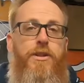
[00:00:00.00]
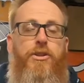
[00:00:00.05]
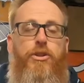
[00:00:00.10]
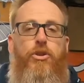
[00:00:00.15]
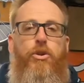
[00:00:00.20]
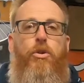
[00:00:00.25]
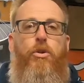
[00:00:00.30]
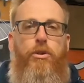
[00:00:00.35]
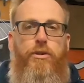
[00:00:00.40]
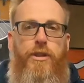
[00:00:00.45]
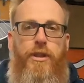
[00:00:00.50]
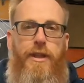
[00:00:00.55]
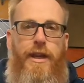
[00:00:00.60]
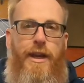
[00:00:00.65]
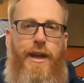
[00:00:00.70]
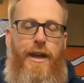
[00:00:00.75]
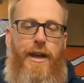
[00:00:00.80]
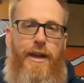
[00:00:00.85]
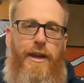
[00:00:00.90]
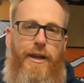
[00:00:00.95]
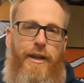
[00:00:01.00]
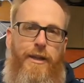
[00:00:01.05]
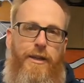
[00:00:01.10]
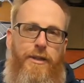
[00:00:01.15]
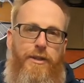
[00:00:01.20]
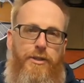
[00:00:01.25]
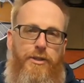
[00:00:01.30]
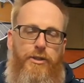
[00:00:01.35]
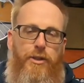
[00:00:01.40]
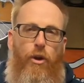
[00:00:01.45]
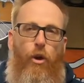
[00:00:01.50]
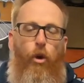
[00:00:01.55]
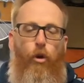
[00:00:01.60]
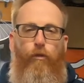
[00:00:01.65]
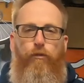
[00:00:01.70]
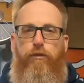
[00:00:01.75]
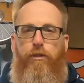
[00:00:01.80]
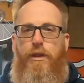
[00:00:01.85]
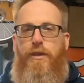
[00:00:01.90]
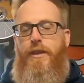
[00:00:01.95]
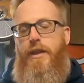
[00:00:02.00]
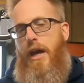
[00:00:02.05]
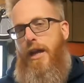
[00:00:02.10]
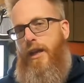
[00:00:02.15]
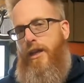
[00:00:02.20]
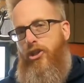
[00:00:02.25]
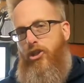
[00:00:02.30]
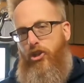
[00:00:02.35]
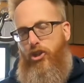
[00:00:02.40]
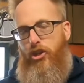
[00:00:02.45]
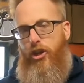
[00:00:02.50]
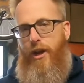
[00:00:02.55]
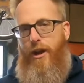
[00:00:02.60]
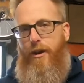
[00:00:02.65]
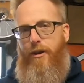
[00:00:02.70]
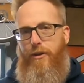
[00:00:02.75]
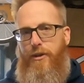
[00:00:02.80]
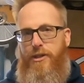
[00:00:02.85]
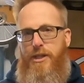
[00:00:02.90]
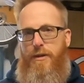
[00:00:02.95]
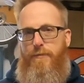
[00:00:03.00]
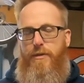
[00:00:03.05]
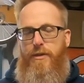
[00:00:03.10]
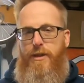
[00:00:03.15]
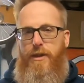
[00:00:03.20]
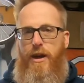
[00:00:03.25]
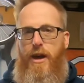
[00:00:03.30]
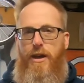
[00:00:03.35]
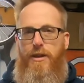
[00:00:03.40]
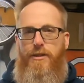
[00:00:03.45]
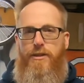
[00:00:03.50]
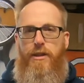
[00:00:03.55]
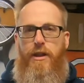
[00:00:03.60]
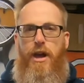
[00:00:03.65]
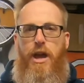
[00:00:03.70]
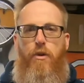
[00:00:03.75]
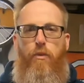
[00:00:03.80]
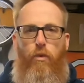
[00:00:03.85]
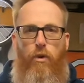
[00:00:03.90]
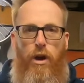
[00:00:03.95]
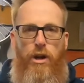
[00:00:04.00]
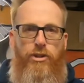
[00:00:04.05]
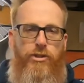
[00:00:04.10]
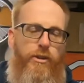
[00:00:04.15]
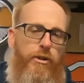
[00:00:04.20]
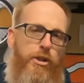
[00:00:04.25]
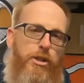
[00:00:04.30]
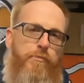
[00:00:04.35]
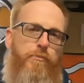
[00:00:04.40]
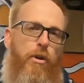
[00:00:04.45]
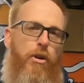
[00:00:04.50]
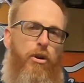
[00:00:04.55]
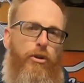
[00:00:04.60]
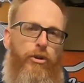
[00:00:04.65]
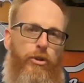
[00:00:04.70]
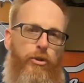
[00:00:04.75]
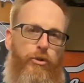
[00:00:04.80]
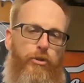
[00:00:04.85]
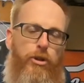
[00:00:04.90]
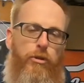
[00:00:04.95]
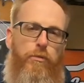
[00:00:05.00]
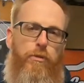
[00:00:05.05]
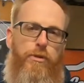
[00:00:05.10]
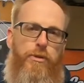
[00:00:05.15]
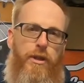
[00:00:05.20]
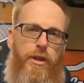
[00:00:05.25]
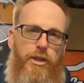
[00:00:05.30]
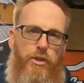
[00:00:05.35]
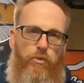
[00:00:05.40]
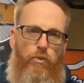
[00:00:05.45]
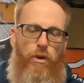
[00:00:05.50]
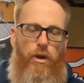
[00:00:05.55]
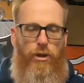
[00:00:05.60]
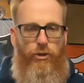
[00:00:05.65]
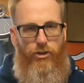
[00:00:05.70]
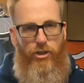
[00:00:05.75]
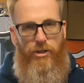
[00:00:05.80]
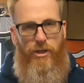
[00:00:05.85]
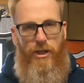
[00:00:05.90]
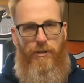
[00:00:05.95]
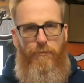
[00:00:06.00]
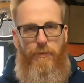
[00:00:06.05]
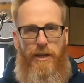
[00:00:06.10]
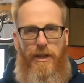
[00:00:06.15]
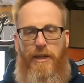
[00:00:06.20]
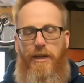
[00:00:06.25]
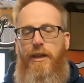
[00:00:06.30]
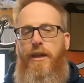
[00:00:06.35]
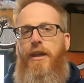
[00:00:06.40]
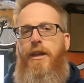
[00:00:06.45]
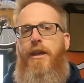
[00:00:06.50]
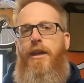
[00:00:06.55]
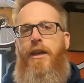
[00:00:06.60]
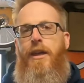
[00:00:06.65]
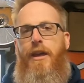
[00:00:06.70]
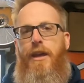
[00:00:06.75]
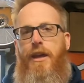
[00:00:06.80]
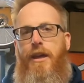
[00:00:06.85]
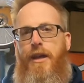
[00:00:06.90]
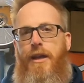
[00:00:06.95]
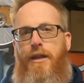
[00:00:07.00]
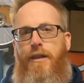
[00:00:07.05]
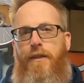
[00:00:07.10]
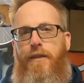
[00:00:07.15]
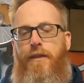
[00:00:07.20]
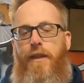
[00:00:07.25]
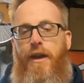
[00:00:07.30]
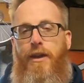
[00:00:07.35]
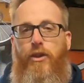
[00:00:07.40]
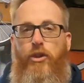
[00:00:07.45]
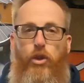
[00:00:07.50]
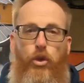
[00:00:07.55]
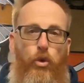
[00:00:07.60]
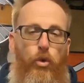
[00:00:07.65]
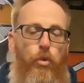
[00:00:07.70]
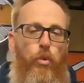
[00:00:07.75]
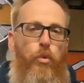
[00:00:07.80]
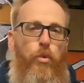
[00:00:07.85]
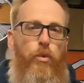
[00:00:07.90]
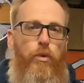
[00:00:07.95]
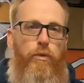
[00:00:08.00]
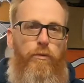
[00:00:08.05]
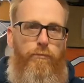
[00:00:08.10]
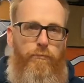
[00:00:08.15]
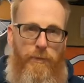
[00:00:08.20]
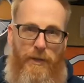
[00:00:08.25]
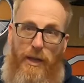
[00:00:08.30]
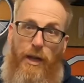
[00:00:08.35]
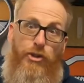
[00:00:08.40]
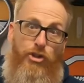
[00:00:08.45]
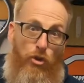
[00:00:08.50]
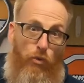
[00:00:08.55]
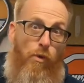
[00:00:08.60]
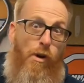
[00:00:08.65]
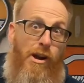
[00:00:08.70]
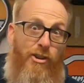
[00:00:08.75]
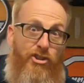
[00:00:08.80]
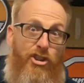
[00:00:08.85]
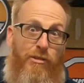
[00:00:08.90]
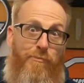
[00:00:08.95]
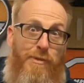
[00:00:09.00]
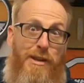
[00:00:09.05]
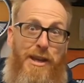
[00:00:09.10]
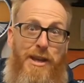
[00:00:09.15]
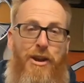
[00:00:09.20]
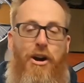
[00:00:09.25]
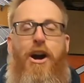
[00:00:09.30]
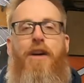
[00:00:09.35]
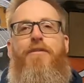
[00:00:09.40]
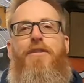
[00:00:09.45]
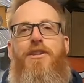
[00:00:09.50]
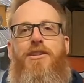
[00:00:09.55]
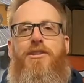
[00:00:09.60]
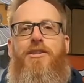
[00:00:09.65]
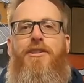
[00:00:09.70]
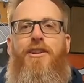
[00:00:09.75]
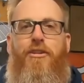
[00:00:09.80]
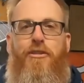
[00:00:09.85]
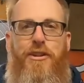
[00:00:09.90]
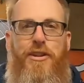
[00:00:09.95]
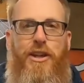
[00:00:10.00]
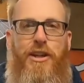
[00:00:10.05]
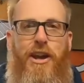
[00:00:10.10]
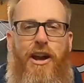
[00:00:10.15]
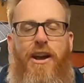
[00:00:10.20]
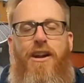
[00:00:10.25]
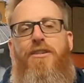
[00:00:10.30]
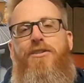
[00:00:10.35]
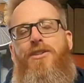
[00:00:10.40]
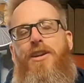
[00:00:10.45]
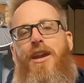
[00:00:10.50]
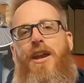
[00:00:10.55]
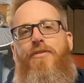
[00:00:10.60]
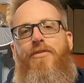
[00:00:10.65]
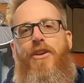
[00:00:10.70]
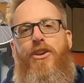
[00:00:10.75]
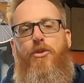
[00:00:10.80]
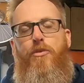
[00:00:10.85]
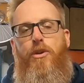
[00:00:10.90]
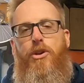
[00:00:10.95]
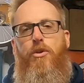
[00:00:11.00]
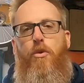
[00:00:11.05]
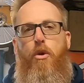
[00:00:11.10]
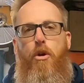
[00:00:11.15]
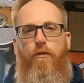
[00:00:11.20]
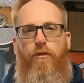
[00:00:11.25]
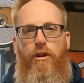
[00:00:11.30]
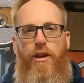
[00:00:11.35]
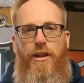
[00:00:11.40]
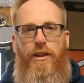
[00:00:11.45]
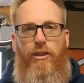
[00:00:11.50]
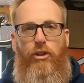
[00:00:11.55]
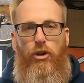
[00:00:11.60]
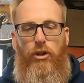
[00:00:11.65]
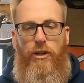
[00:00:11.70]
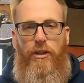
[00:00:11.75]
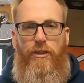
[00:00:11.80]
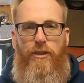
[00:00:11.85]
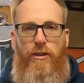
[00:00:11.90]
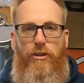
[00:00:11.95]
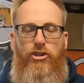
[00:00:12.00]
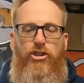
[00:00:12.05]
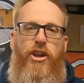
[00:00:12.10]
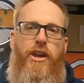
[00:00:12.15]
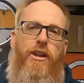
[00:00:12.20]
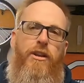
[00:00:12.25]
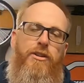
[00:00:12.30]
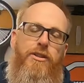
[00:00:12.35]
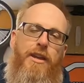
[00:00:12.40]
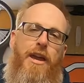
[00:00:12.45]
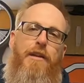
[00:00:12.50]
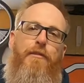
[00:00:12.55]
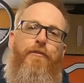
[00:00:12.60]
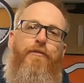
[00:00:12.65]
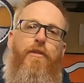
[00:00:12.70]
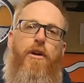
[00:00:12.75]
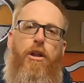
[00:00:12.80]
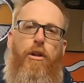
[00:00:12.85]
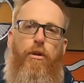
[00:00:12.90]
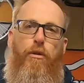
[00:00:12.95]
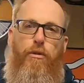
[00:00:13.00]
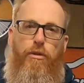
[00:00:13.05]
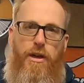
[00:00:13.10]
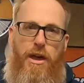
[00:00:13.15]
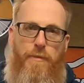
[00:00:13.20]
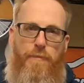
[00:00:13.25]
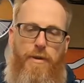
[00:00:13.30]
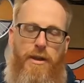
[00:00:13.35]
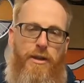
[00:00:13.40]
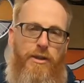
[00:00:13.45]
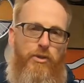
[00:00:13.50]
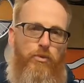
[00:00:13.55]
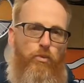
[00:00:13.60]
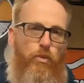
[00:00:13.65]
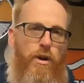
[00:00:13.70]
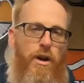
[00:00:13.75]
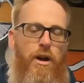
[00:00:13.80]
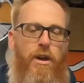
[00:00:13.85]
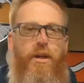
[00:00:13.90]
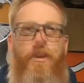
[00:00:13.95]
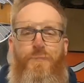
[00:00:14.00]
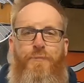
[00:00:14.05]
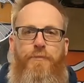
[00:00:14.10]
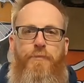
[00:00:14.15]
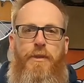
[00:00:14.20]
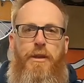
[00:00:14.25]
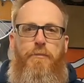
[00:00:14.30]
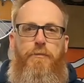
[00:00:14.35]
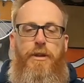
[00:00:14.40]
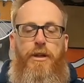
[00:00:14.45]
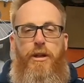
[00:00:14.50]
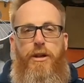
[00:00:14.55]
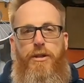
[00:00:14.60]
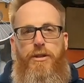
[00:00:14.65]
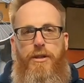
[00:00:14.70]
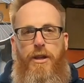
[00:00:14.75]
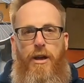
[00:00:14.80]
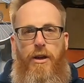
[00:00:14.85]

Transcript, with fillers: the goal today is hopefully that I can share some of the guys that I watch that are small YouTubers as well, just like me, and that you because you're watching me obviously are into cars and that you would go over and look at their channels and follow them as well because